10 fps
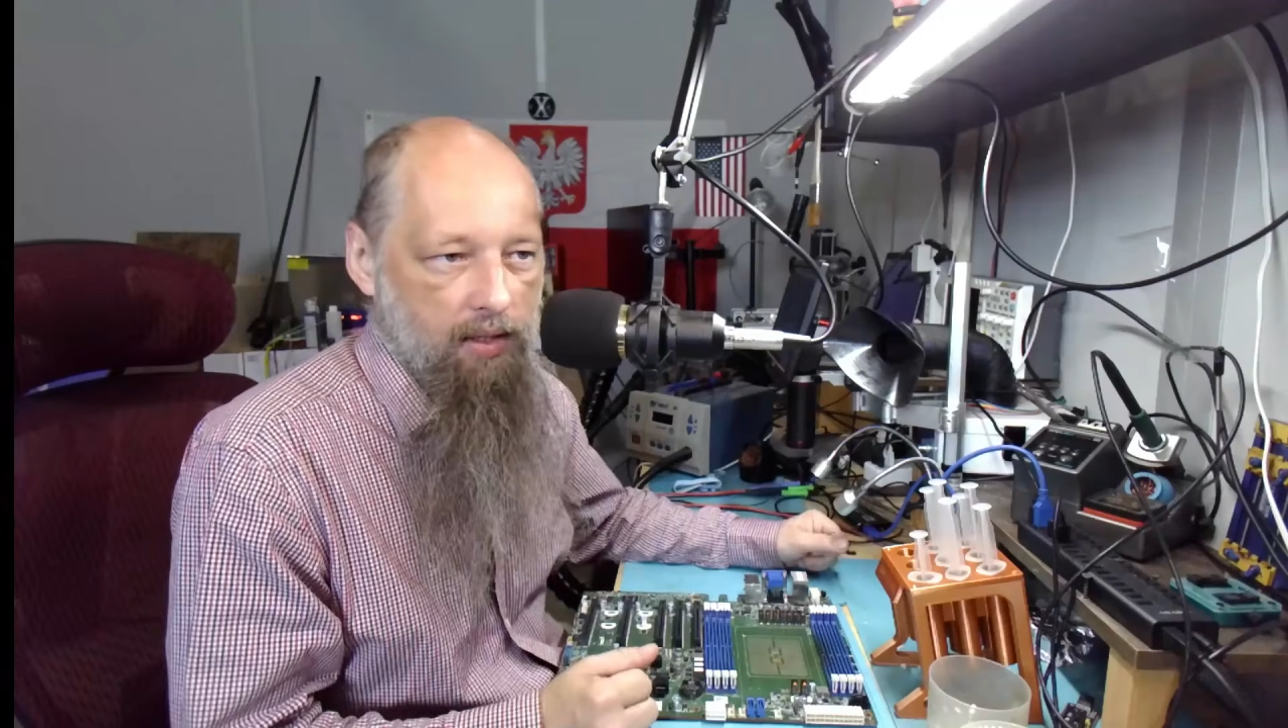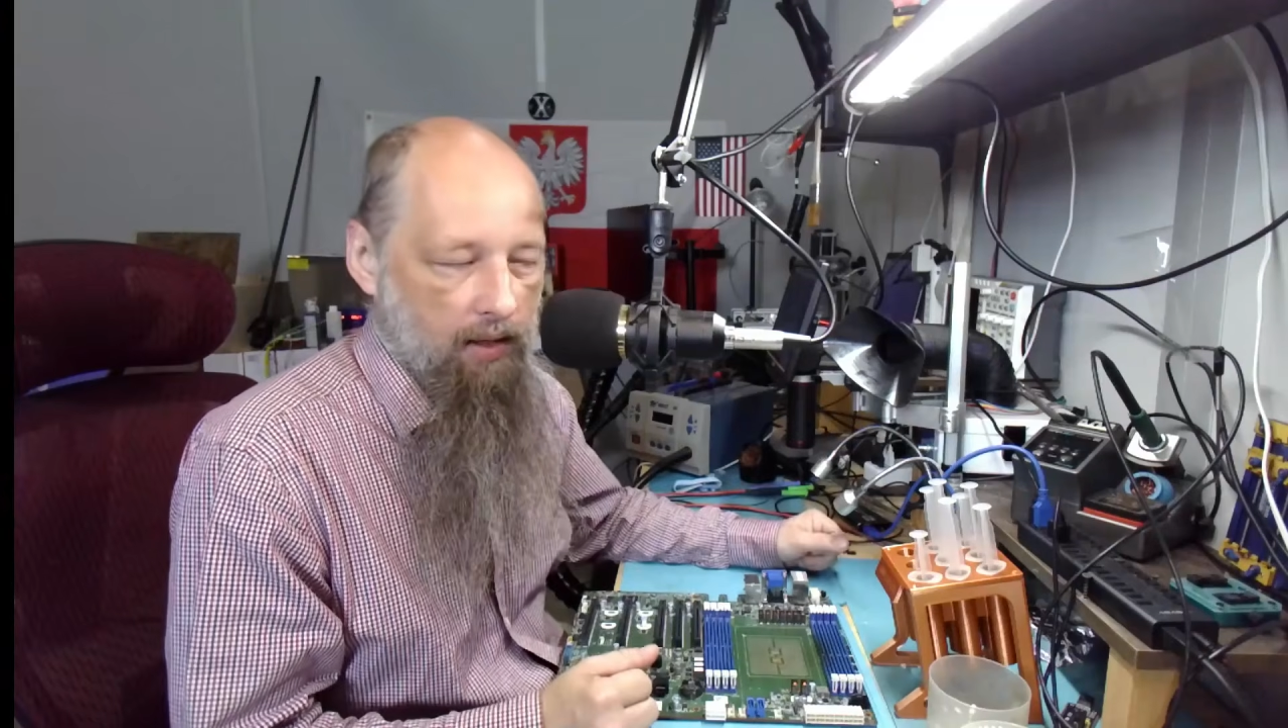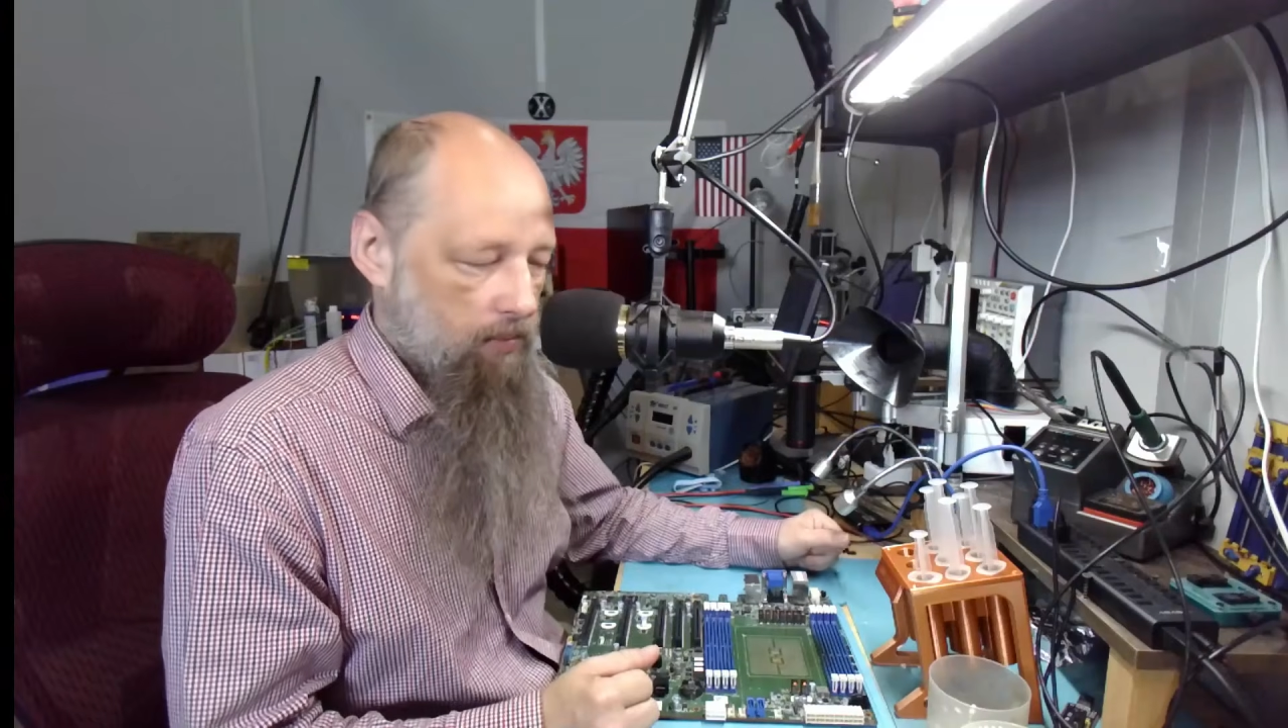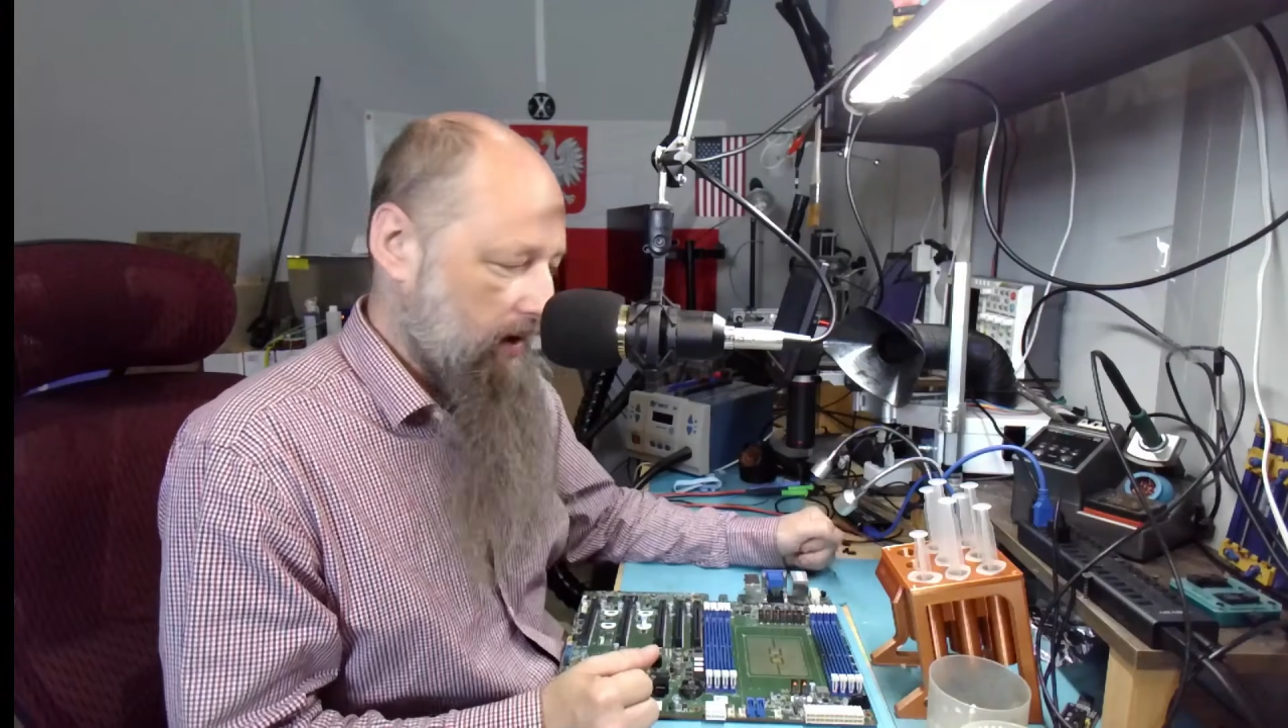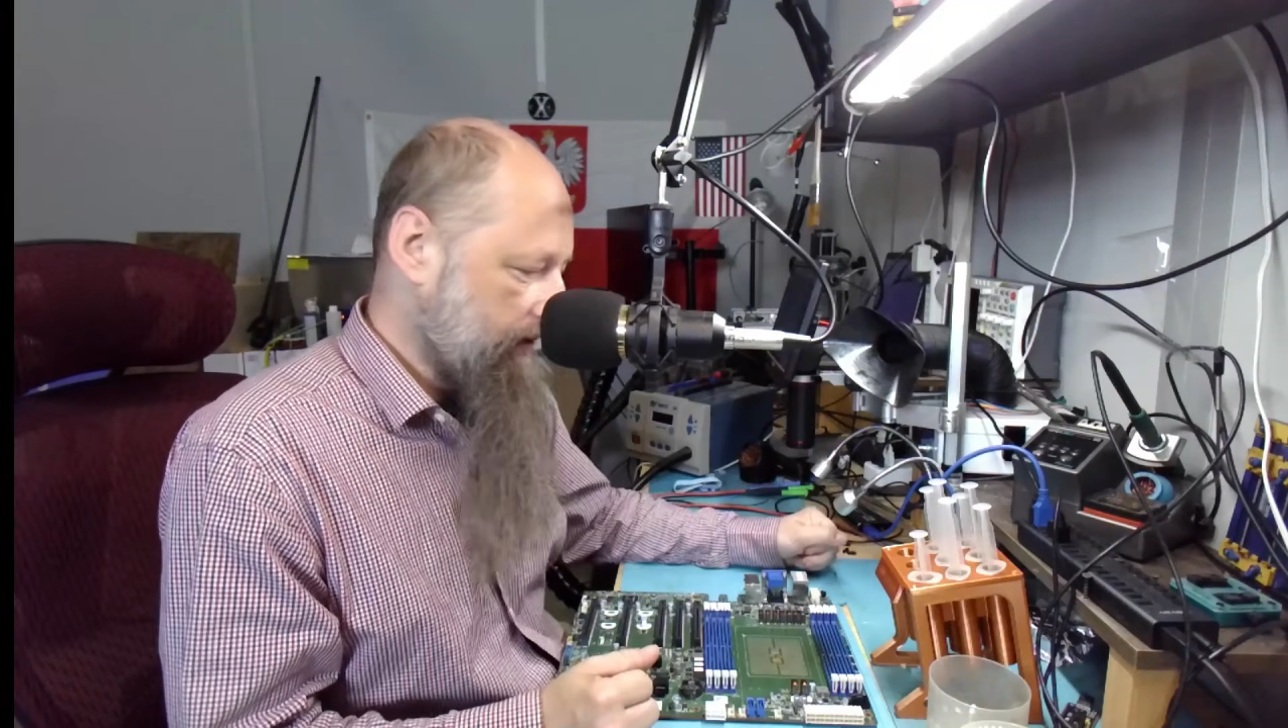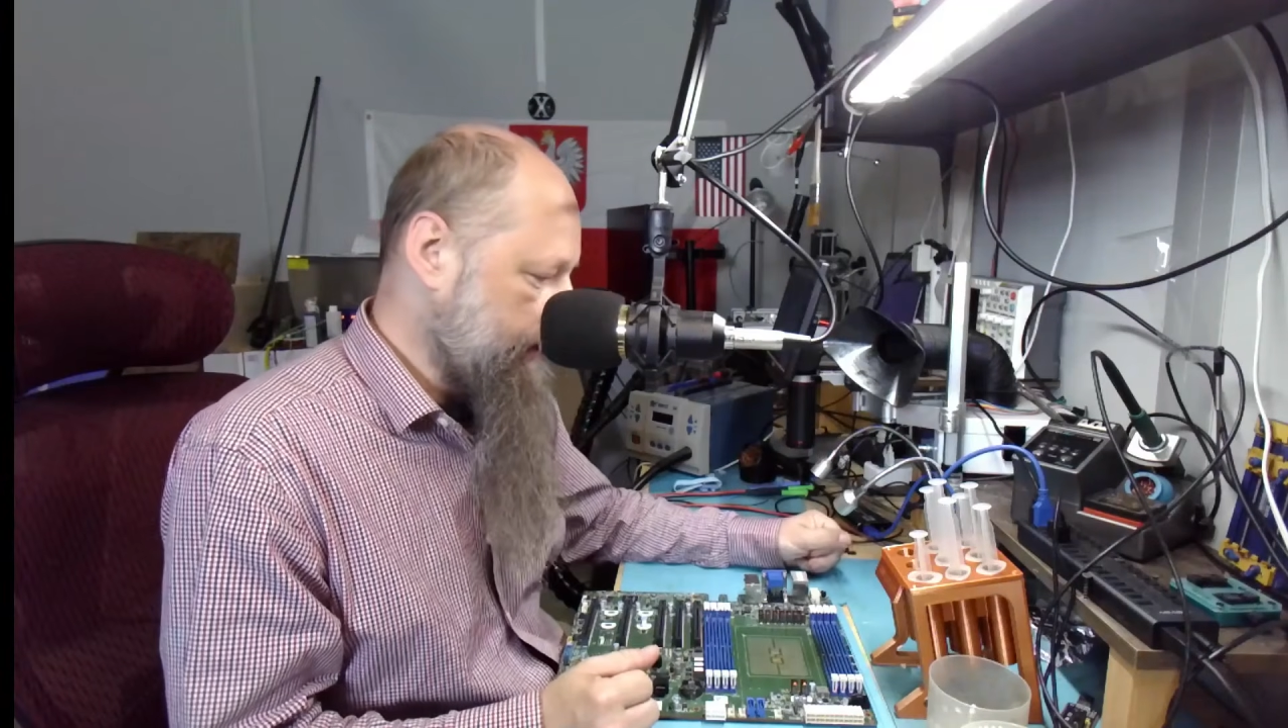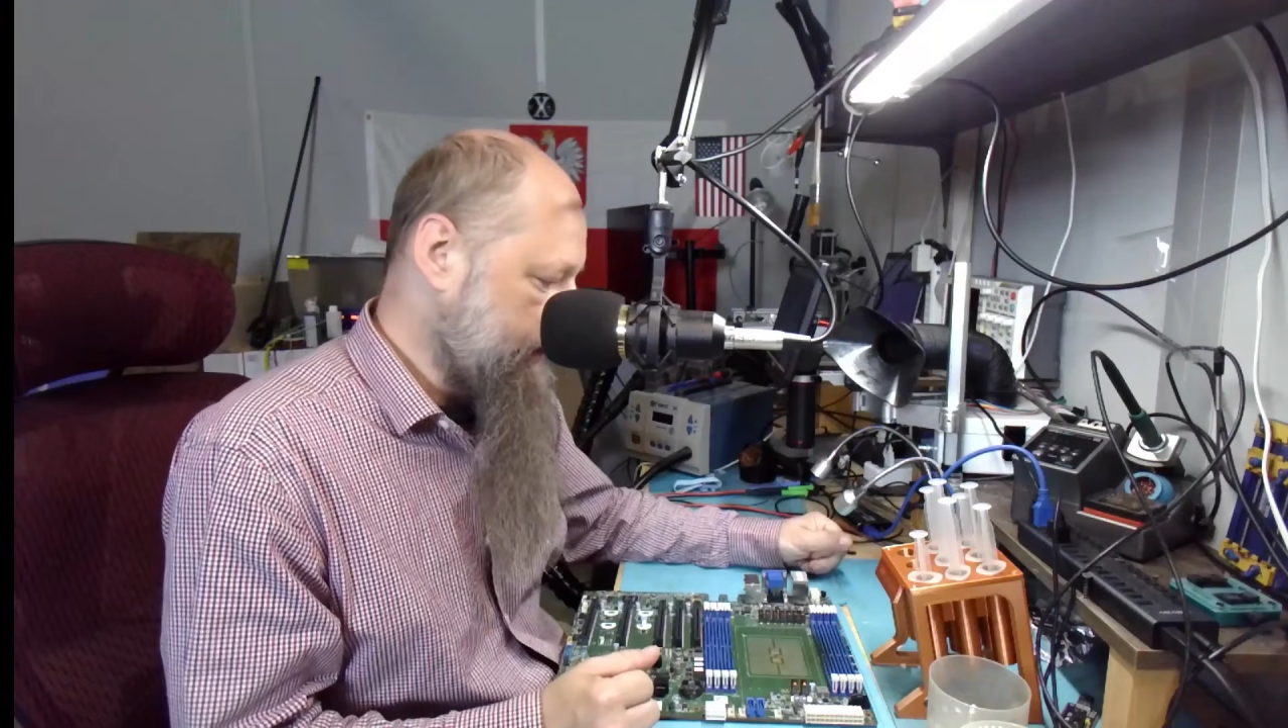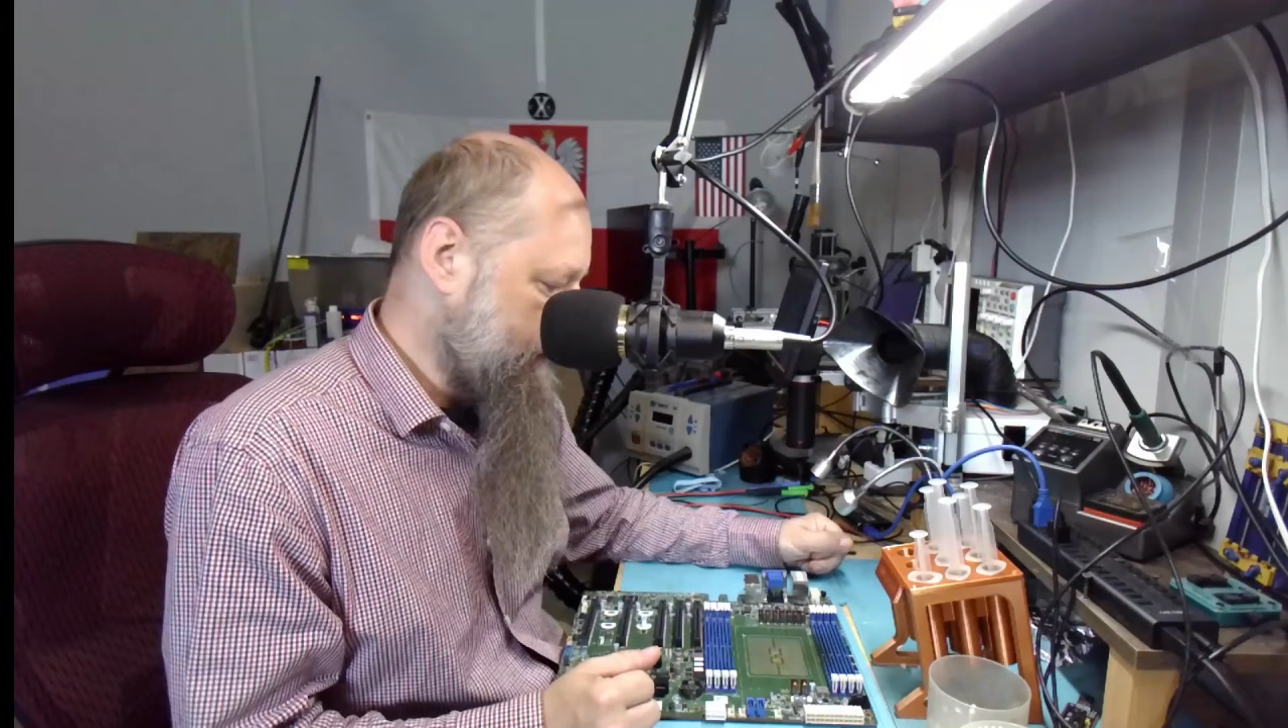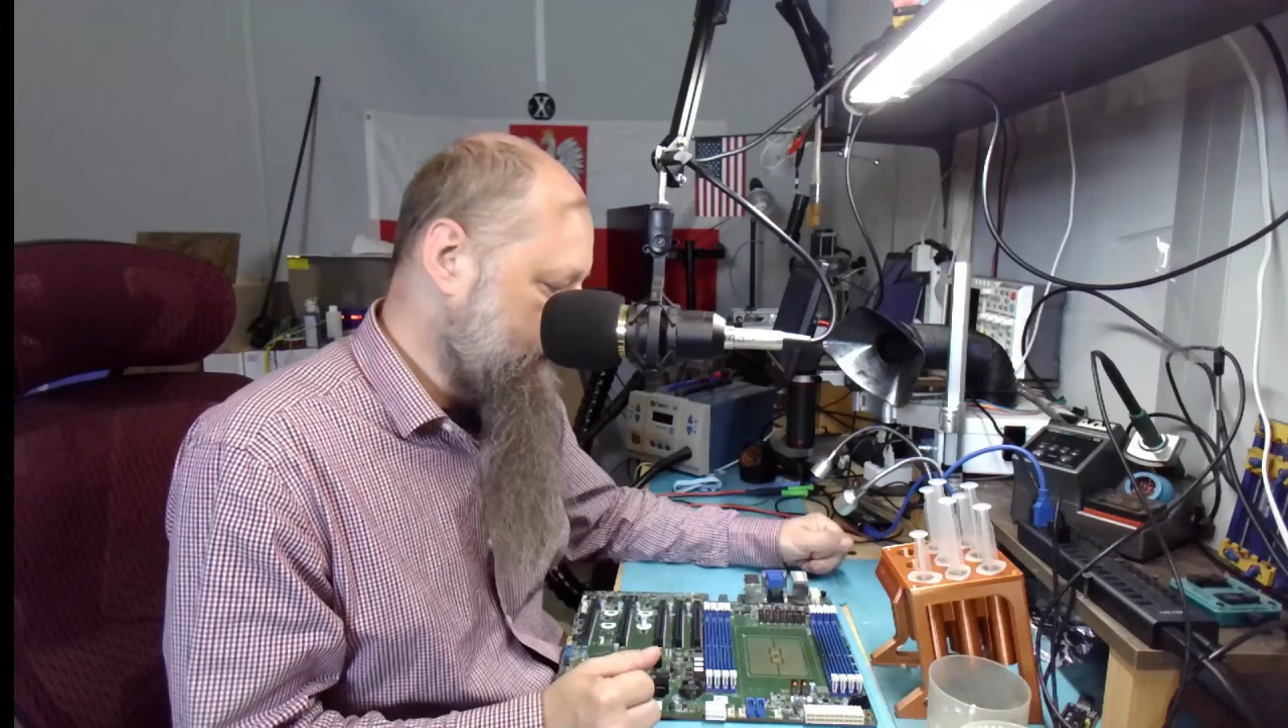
Tape method.